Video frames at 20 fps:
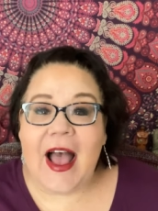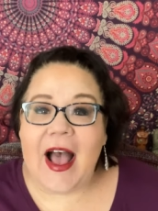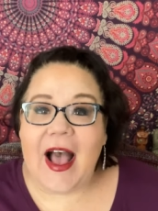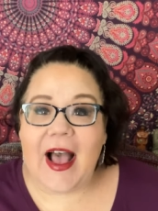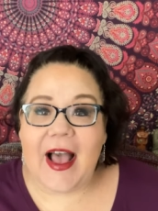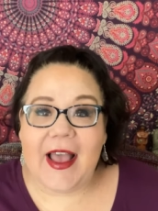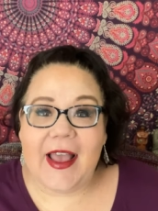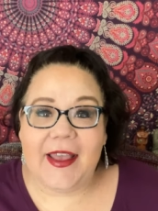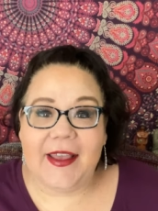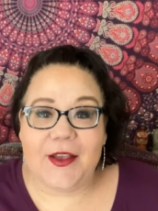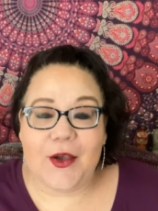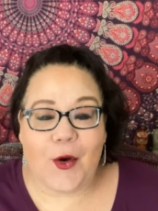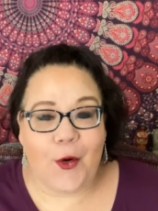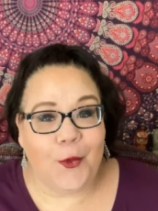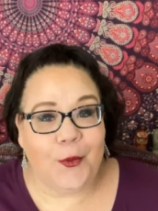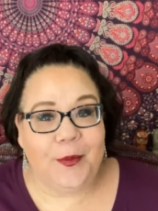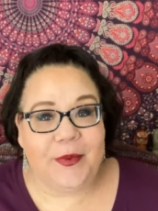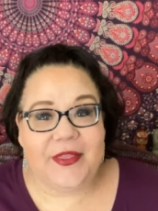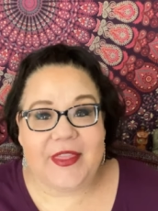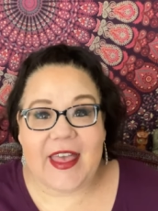I
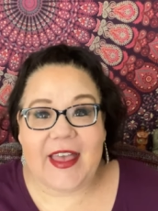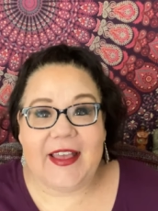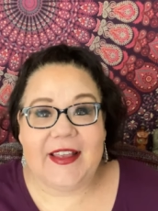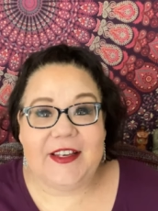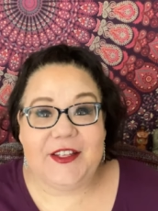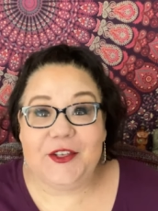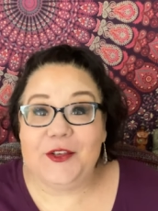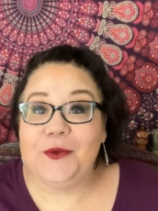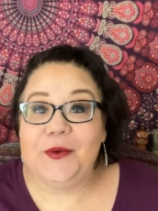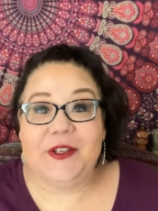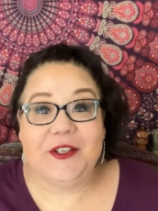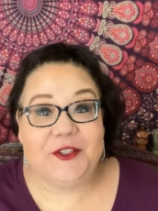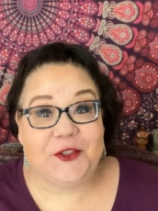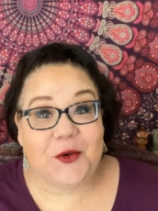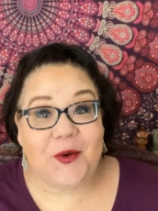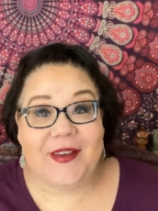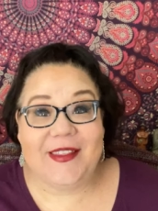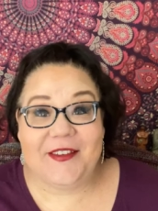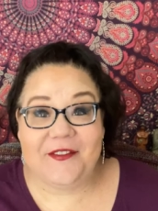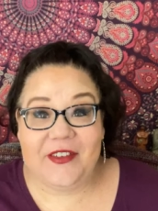hope that you
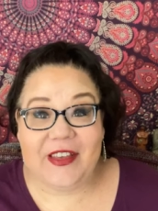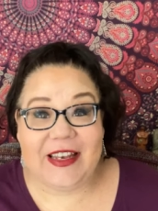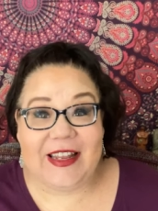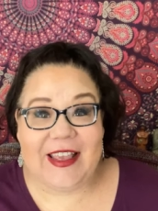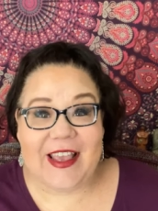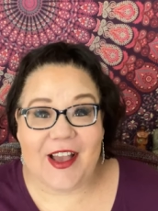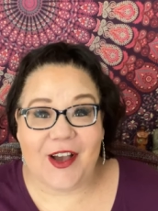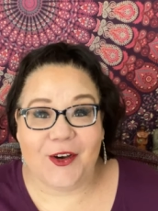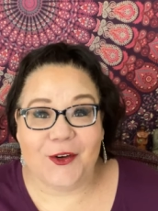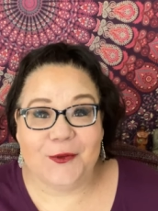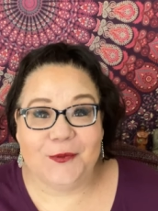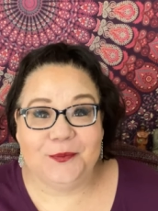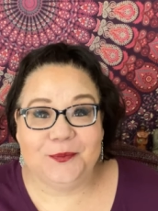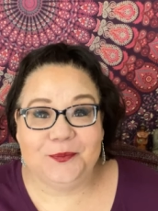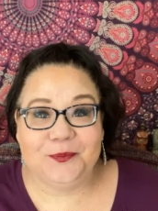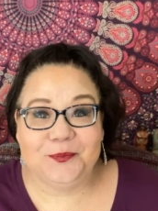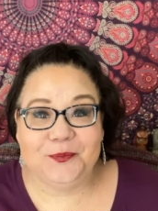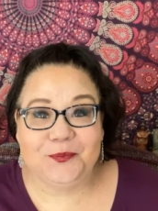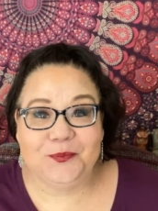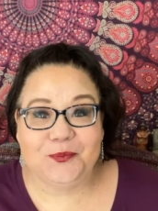enjoy the video.
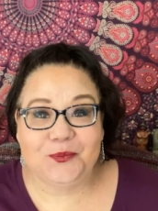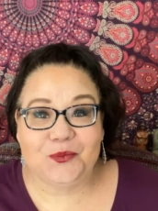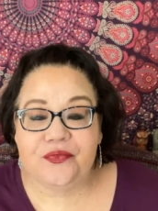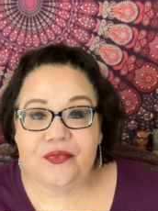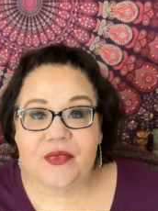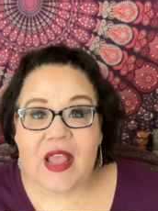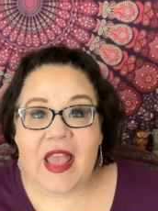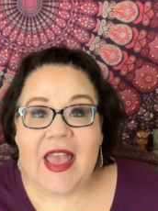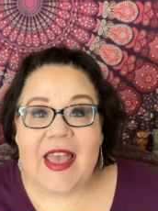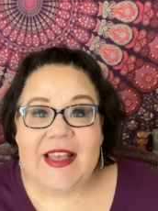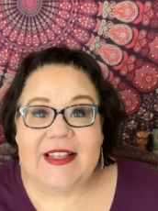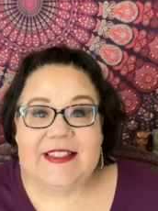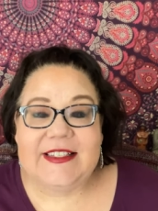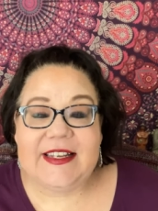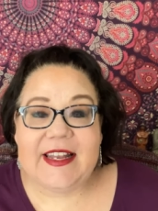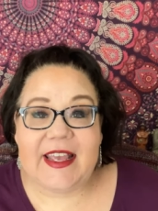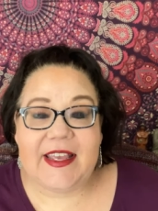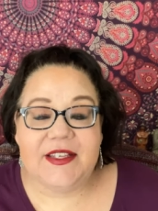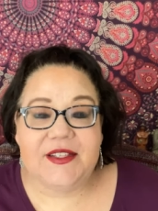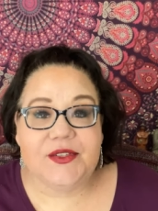
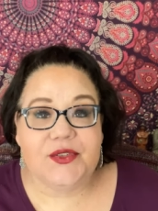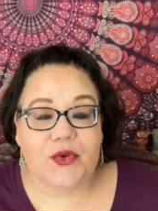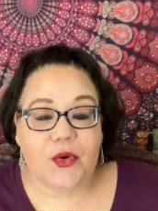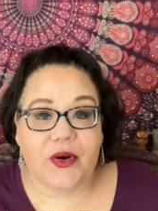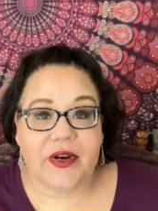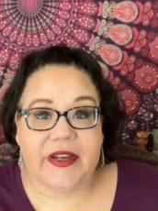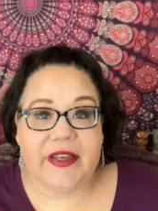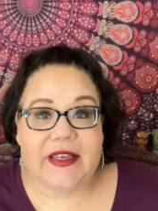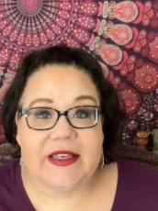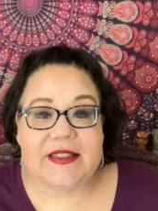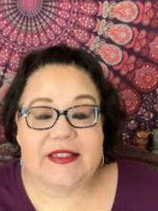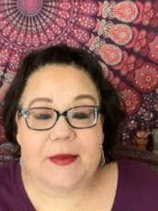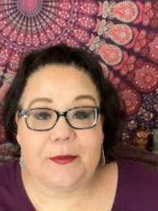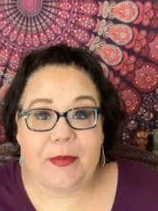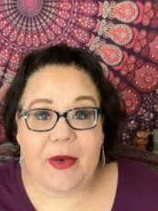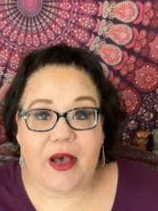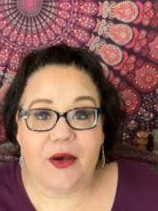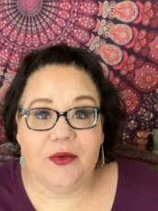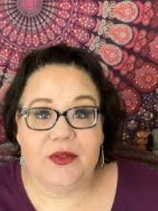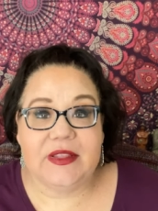Today's story is
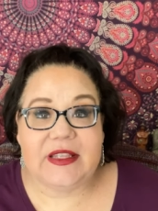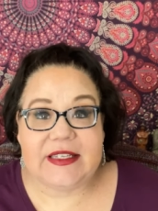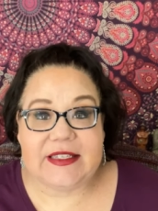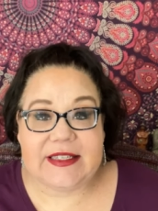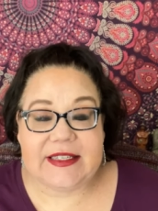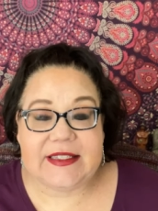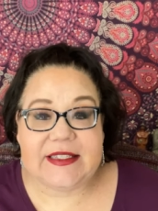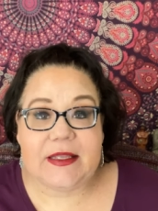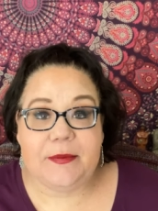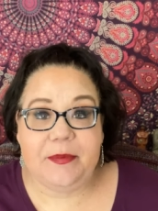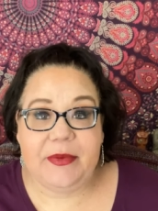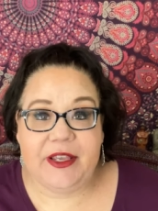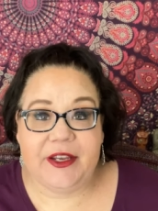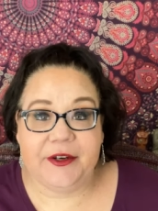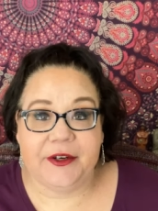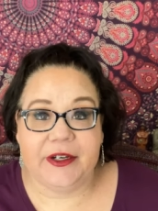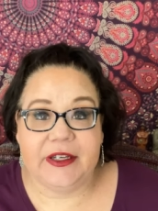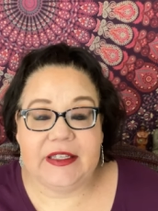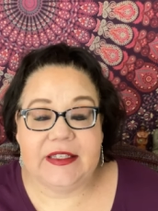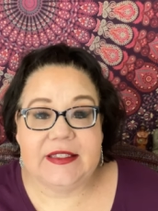about the
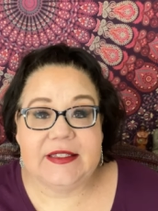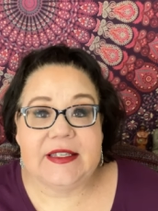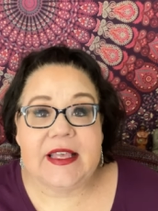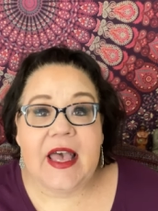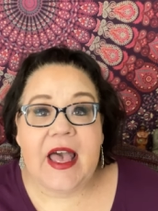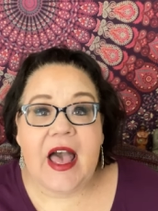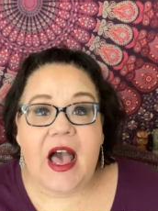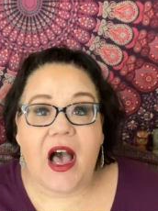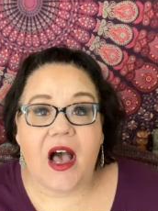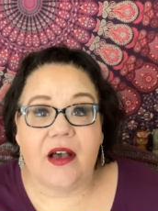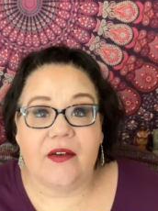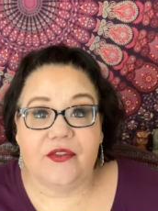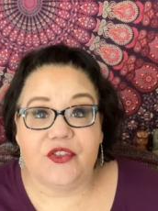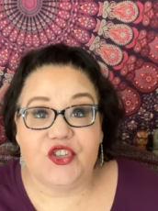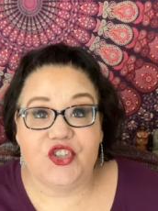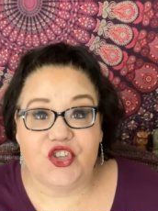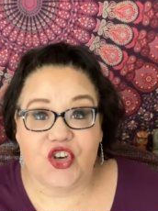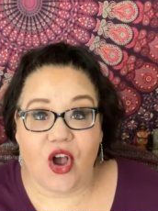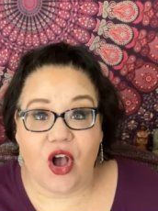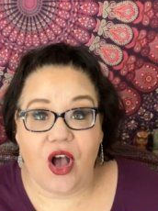disappearance of
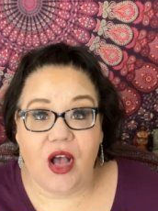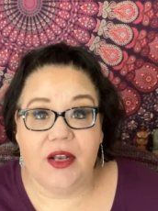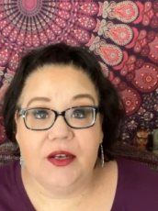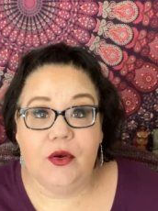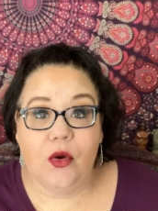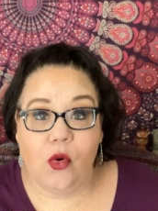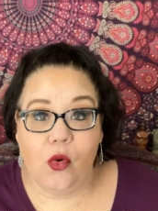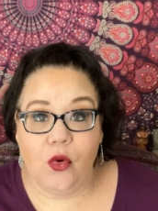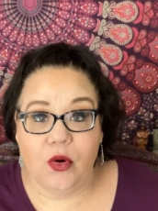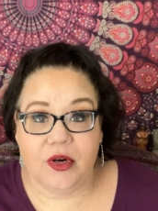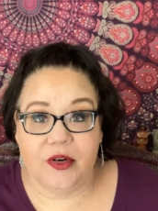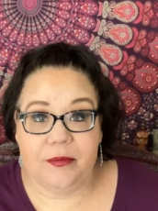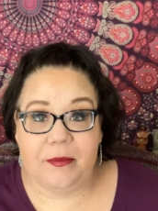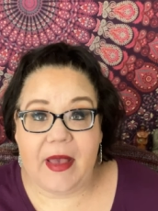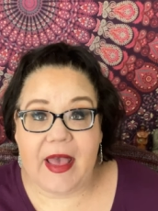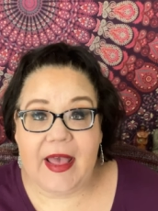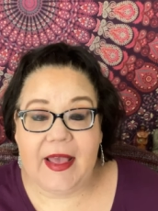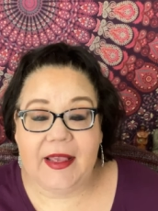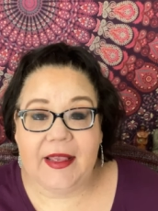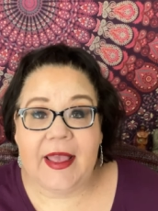Shawn
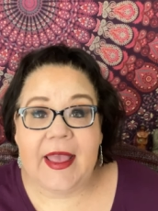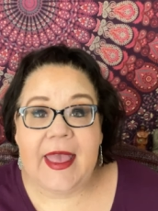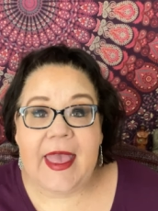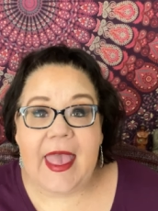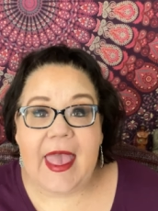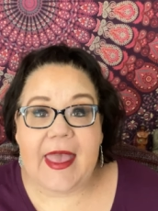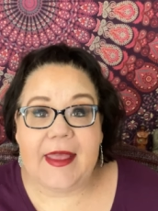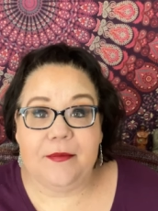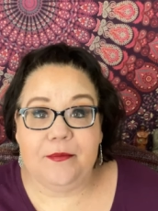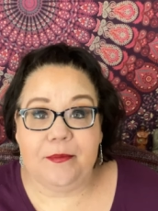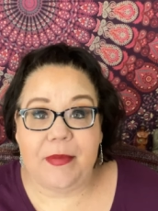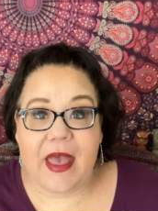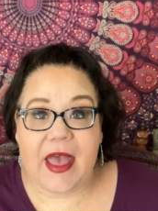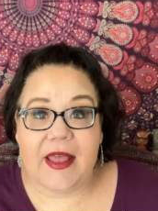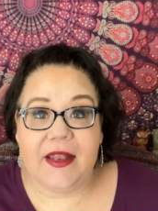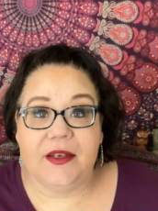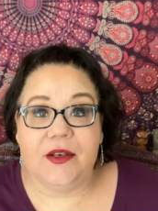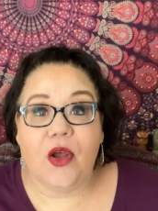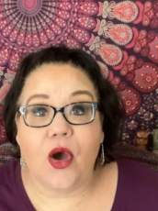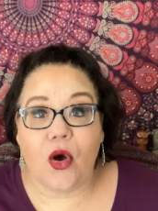Hornbeck and
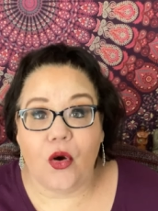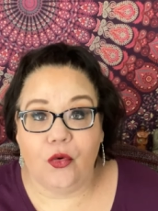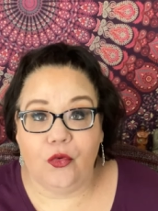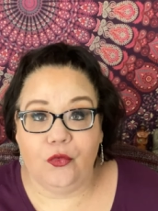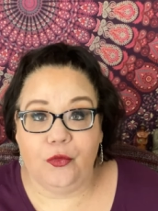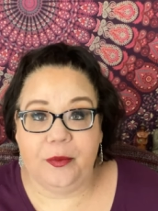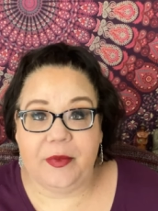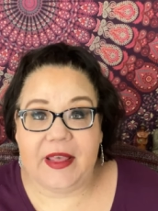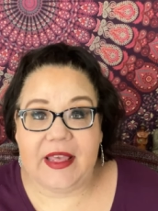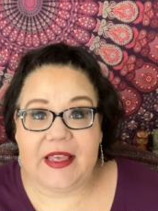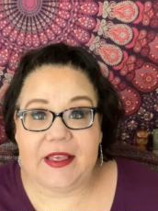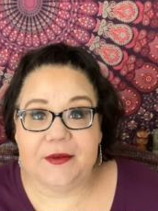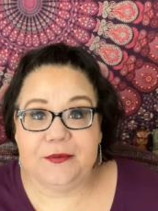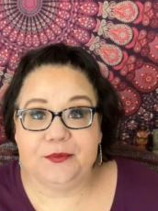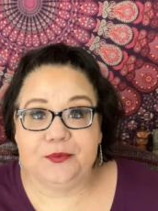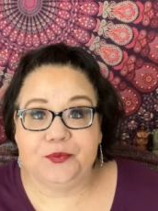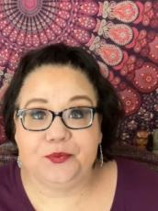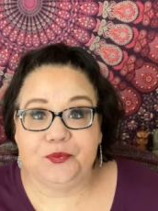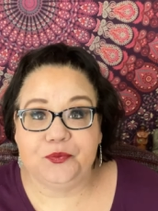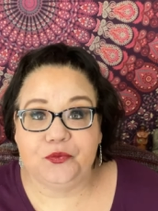Ben Ownby.
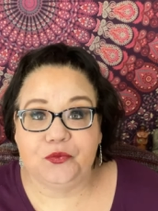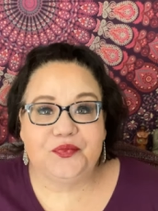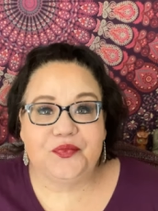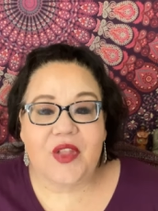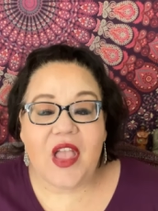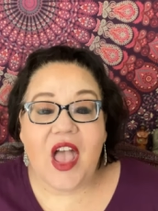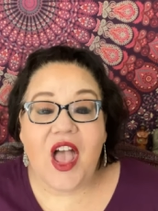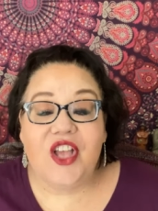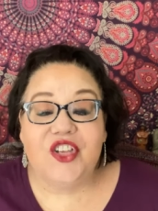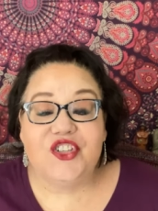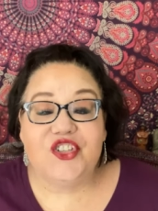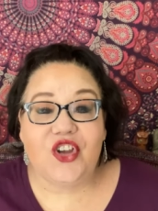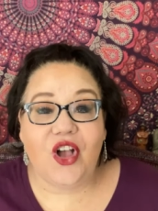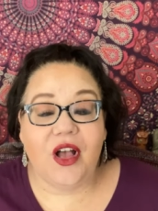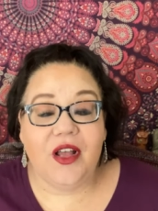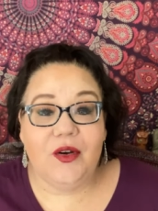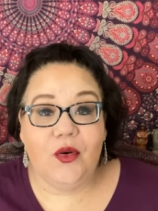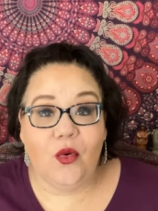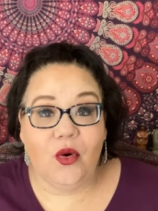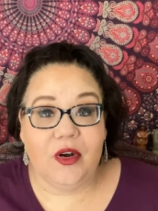
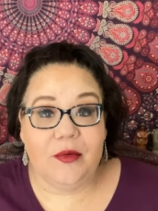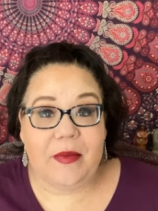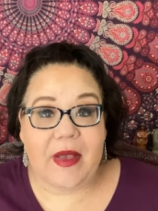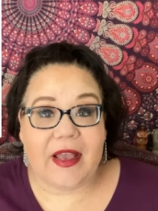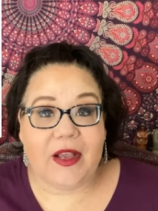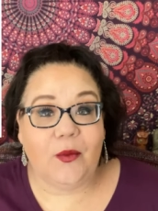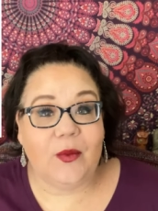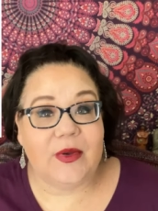Shawn Hornbeck